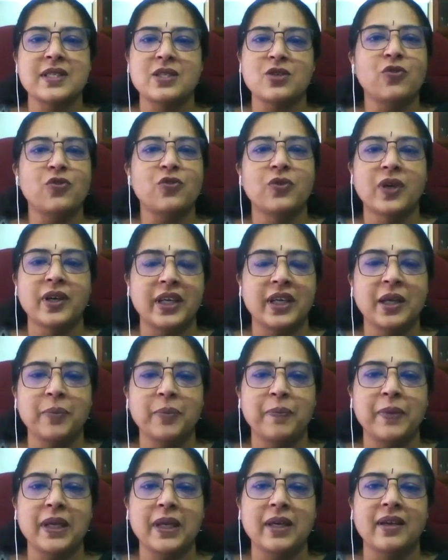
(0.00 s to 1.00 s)
of
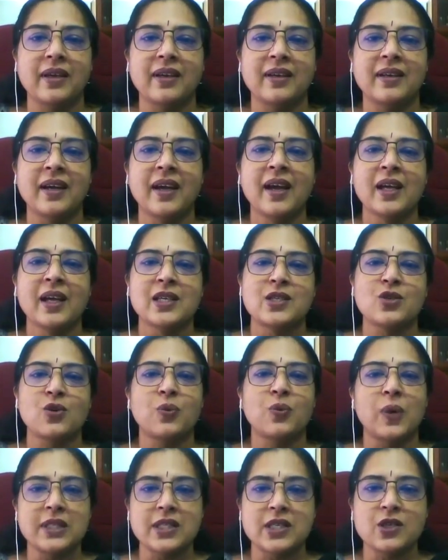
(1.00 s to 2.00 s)
working period.
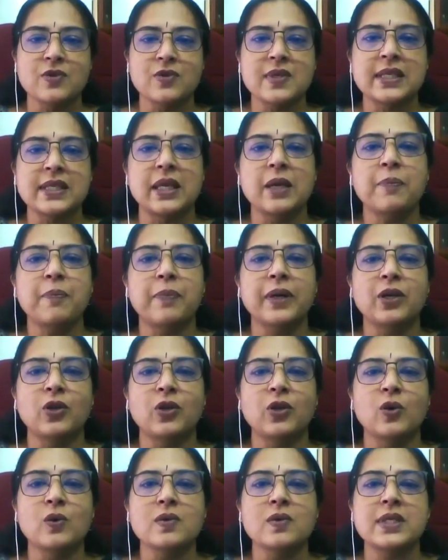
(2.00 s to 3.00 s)
So once you skip a
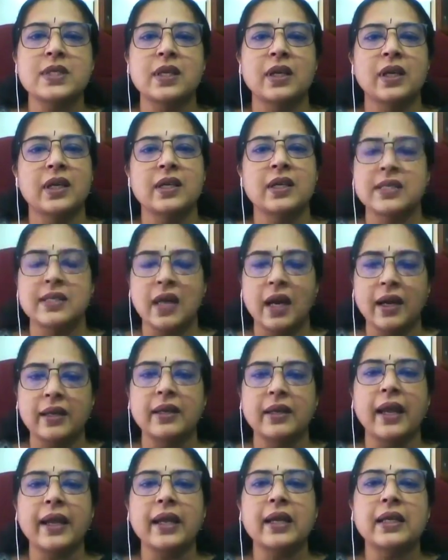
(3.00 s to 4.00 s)
dose, it's
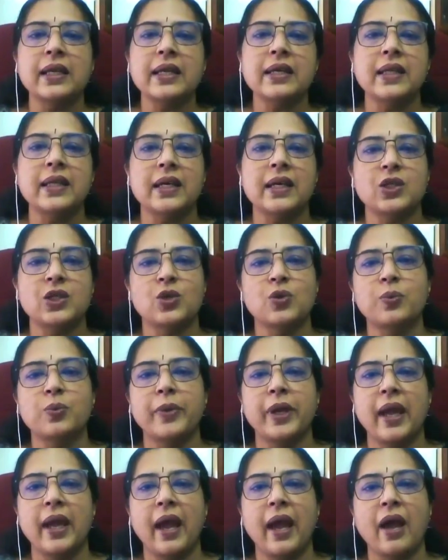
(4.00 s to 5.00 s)
unlikely that you
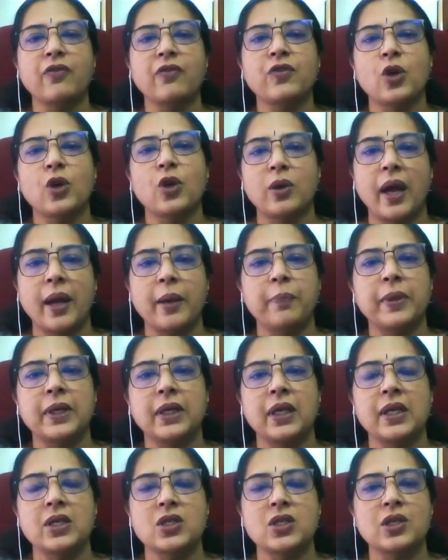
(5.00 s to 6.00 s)
may have your
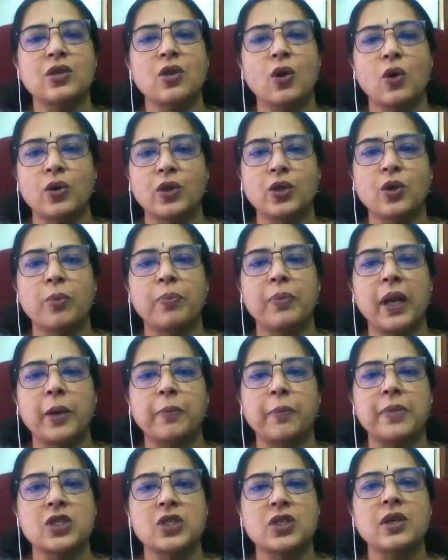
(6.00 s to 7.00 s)
hypertension or your
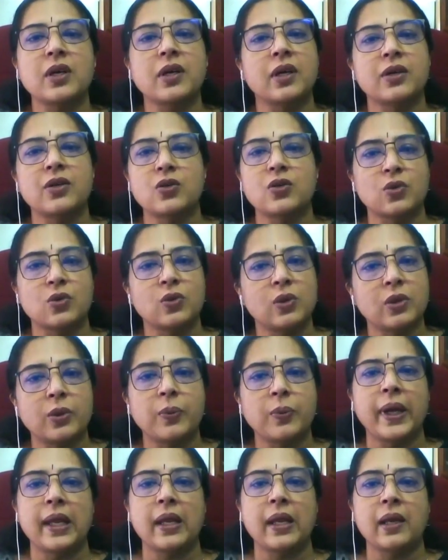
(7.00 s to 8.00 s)
blood pressure
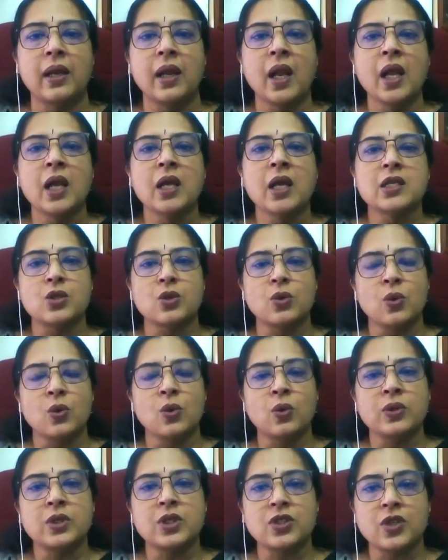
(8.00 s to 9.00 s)
controlled well.
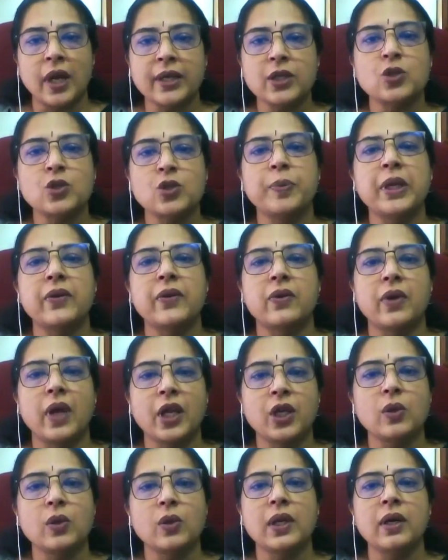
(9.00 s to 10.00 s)
So try to be
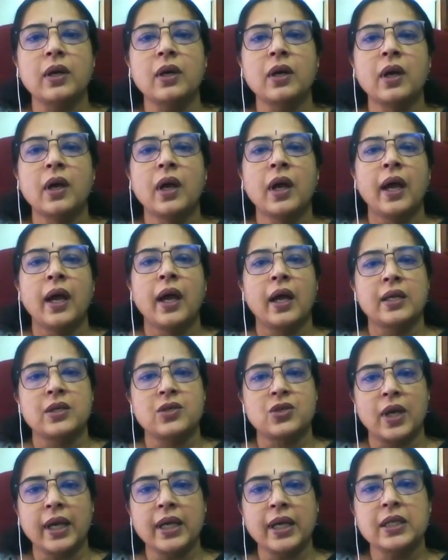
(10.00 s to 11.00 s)
regular,
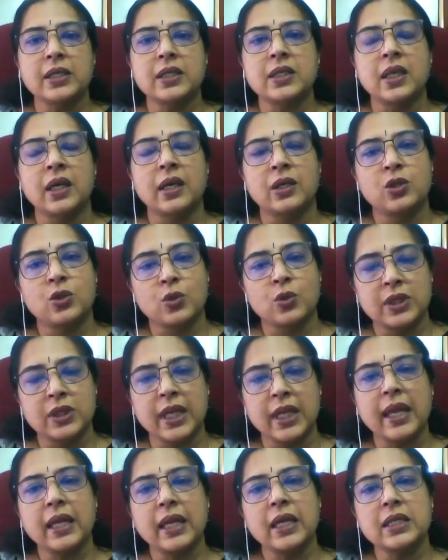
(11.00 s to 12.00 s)
try to
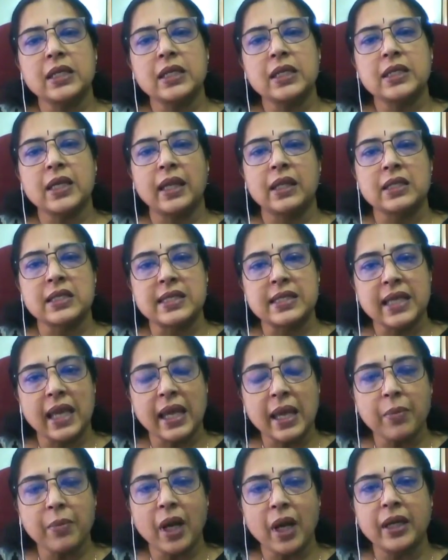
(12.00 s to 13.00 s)
take it at the
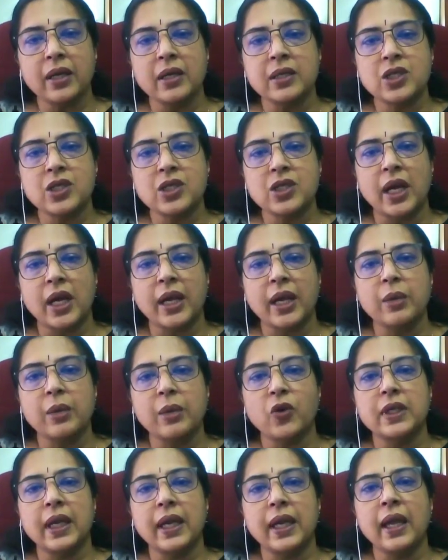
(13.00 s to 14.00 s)
same
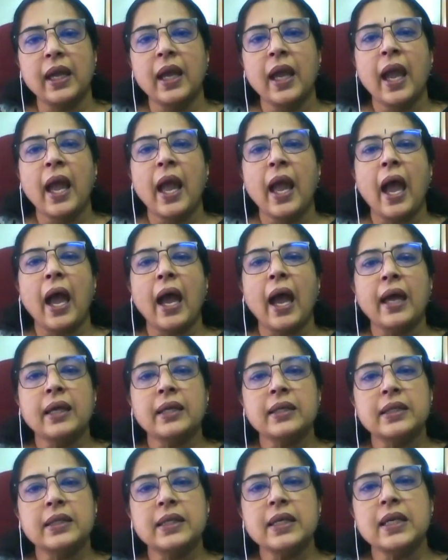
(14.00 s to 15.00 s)
time of the day.
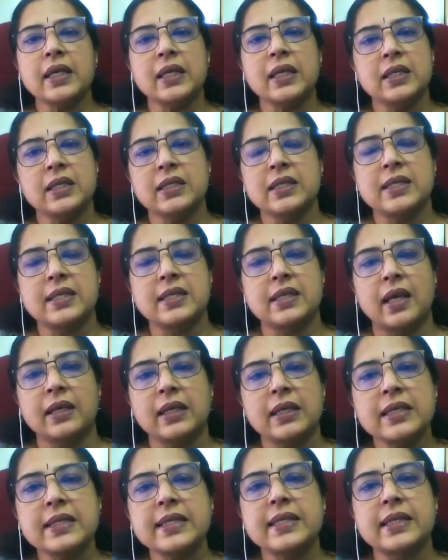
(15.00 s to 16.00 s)
And the Indian
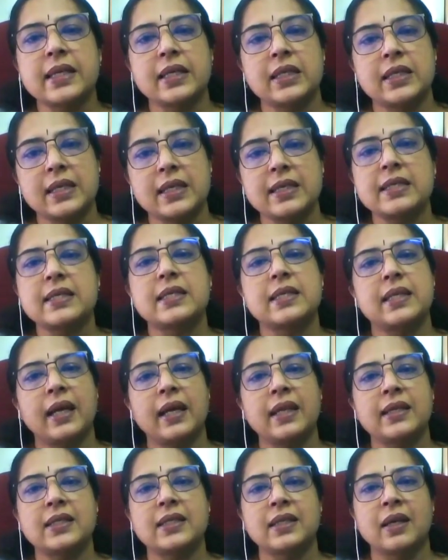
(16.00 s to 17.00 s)
studies suggest
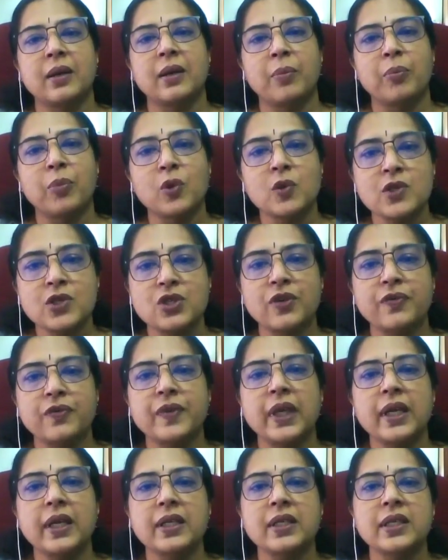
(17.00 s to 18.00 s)
that most
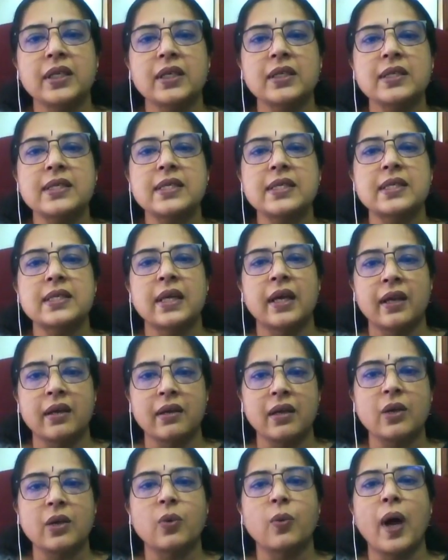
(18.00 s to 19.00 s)
of the Indians
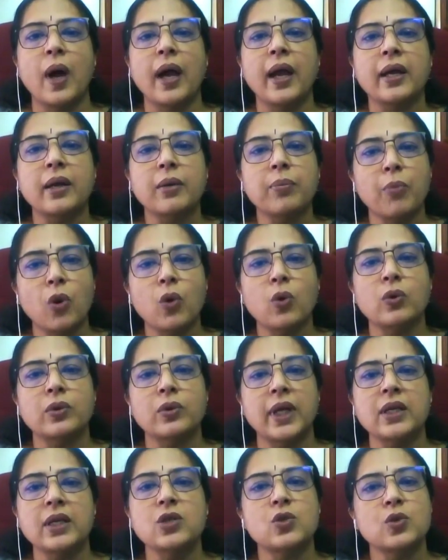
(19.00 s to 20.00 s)
require more
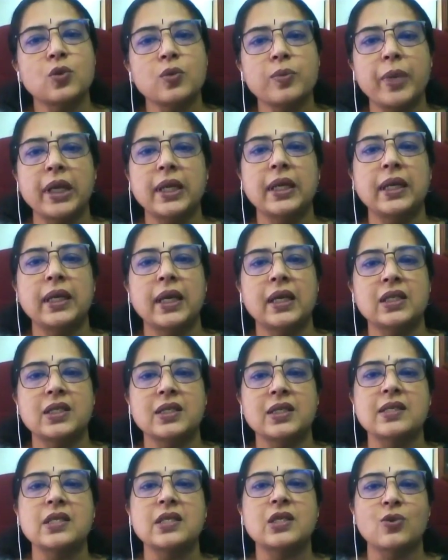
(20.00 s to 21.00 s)
than 2
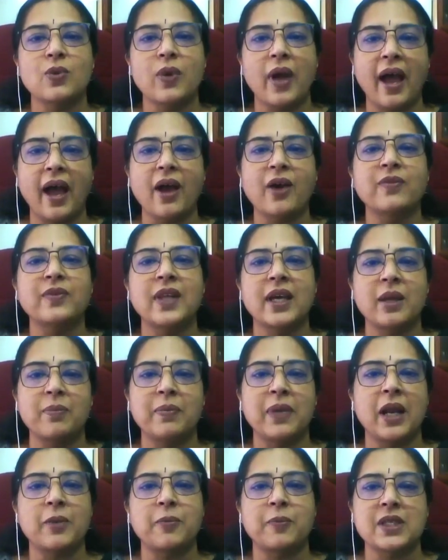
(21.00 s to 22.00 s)
medications to have their
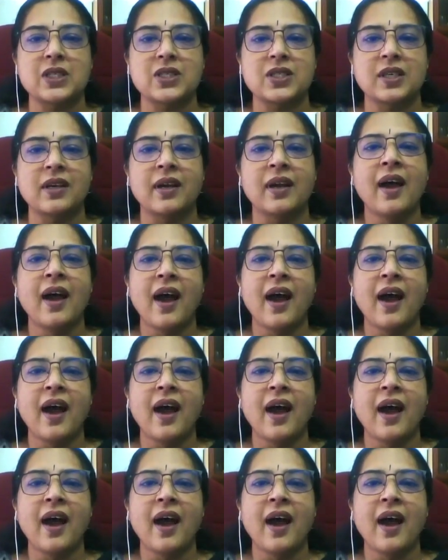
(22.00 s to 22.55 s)
blood pressure